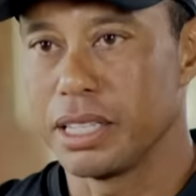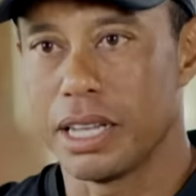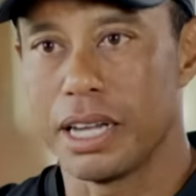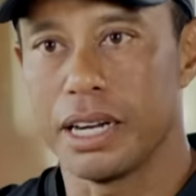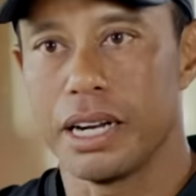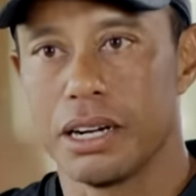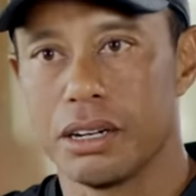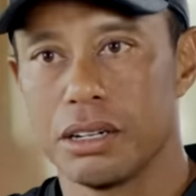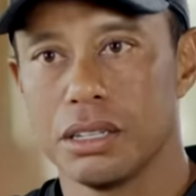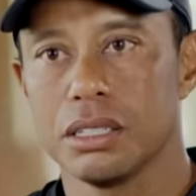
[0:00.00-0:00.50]
in
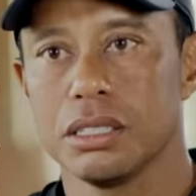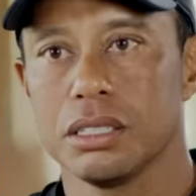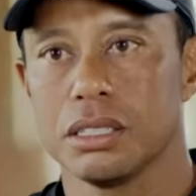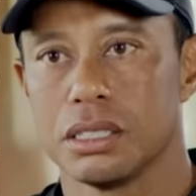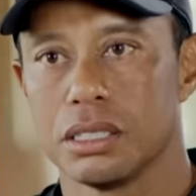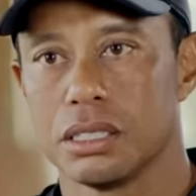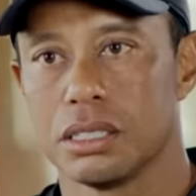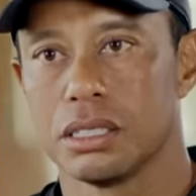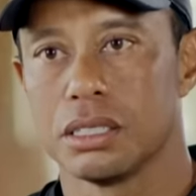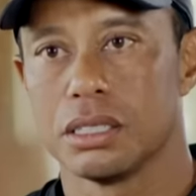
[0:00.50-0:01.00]
that era
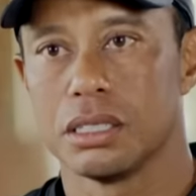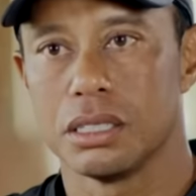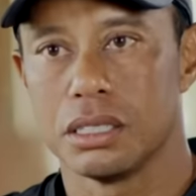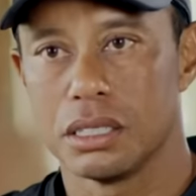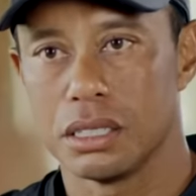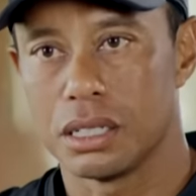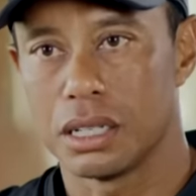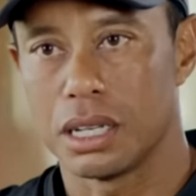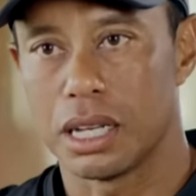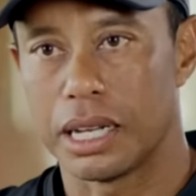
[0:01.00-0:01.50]

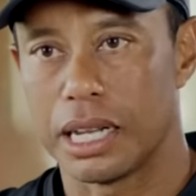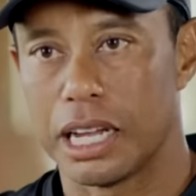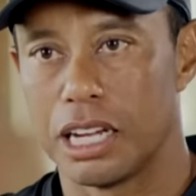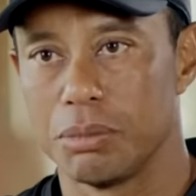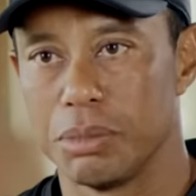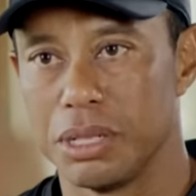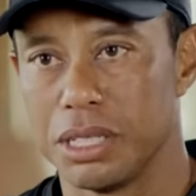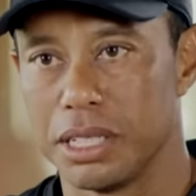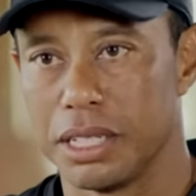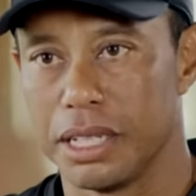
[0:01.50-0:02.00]

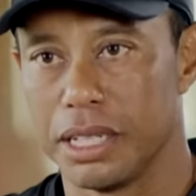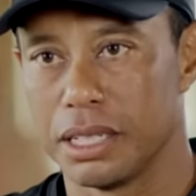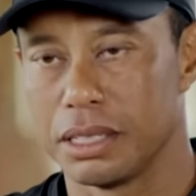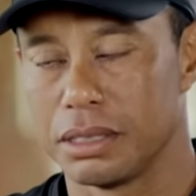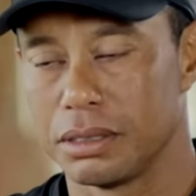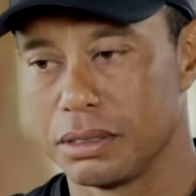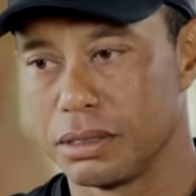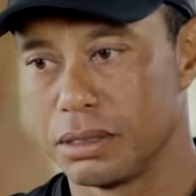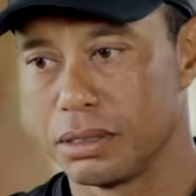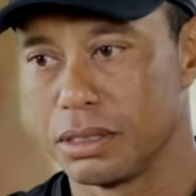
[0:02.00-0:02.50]
allowed me to hit
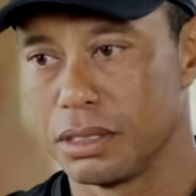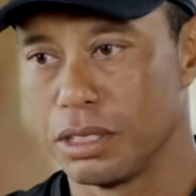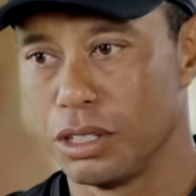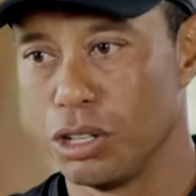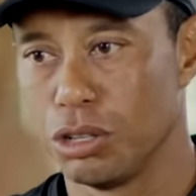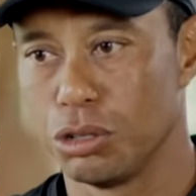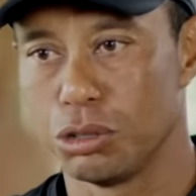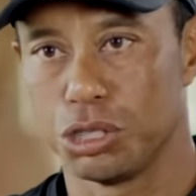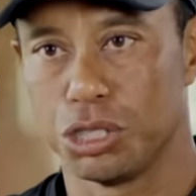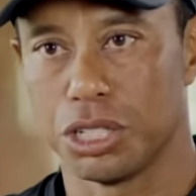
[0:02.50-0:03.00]

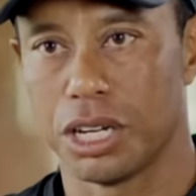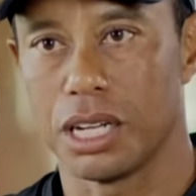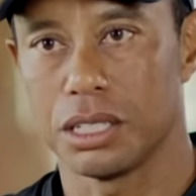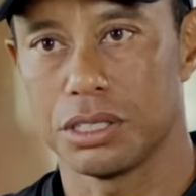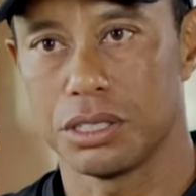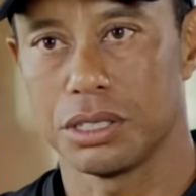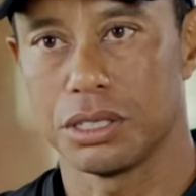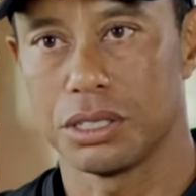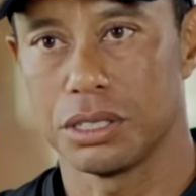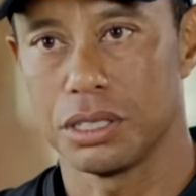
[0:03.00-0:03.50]
those
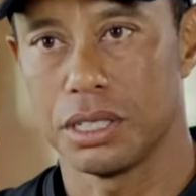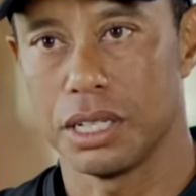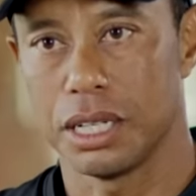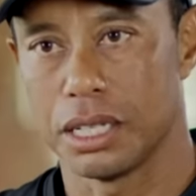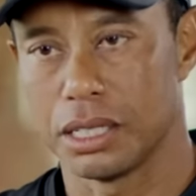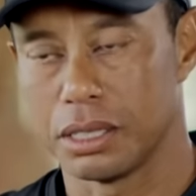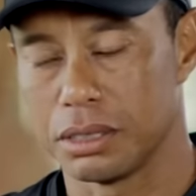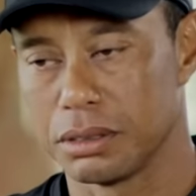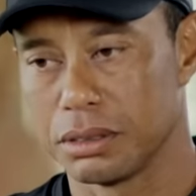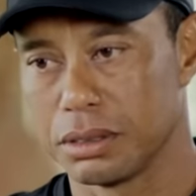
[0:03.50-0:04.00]
shots
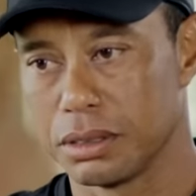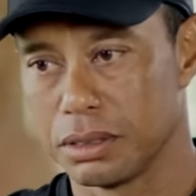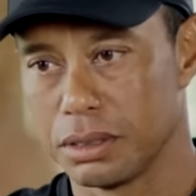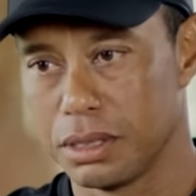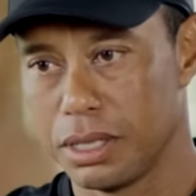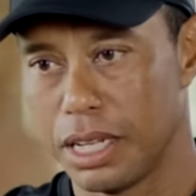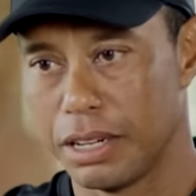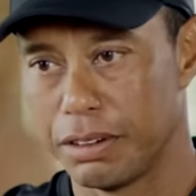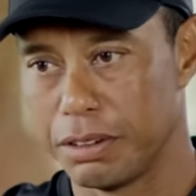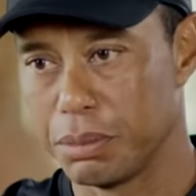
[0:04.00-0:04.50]
and
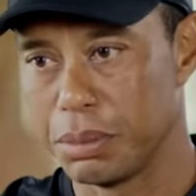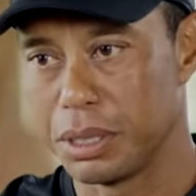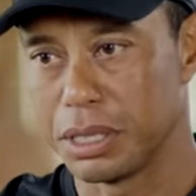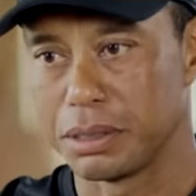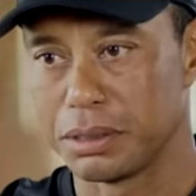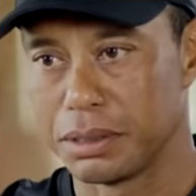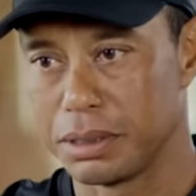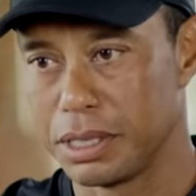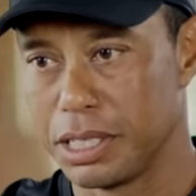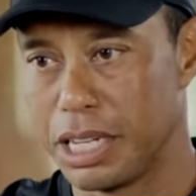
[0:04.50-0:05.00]
and
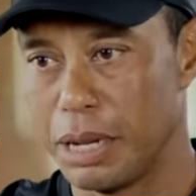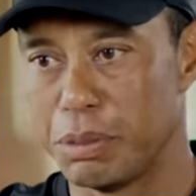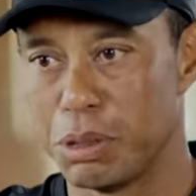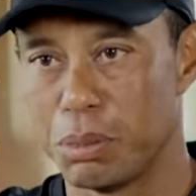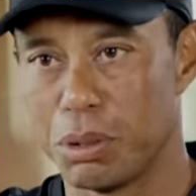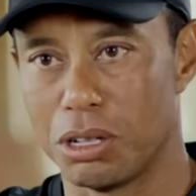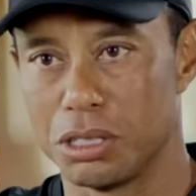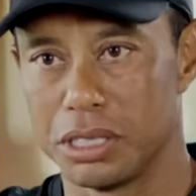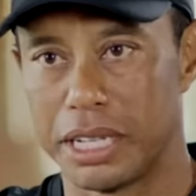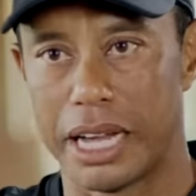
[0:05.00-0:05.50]
hopefully keep the
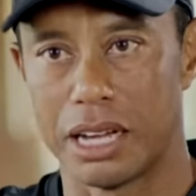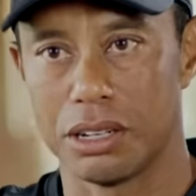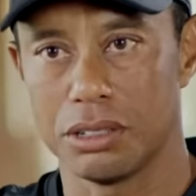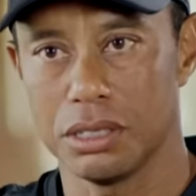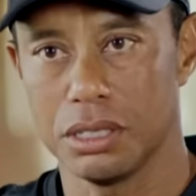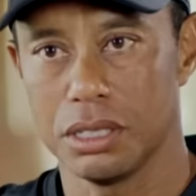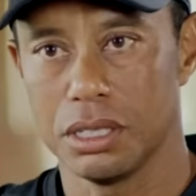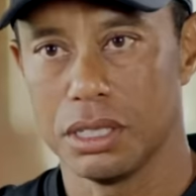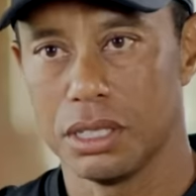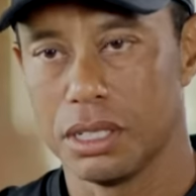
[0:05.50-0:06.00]
ball
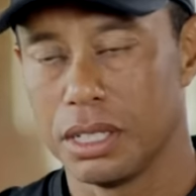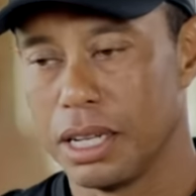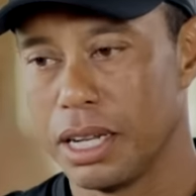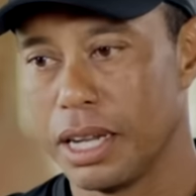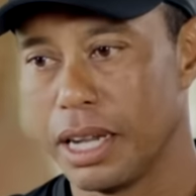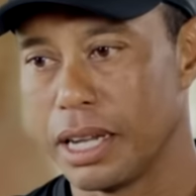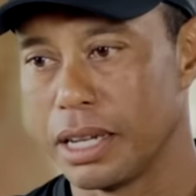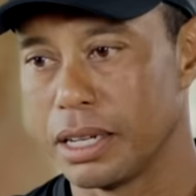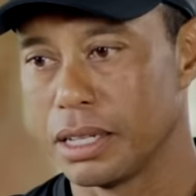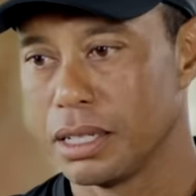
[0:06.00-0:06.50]
down,
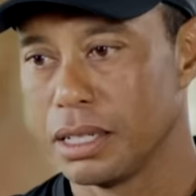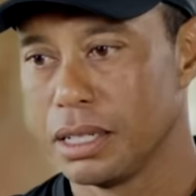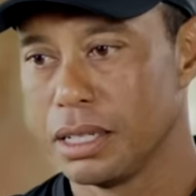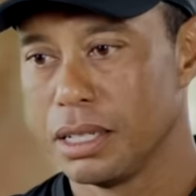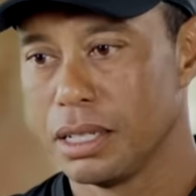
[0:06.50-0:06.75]
and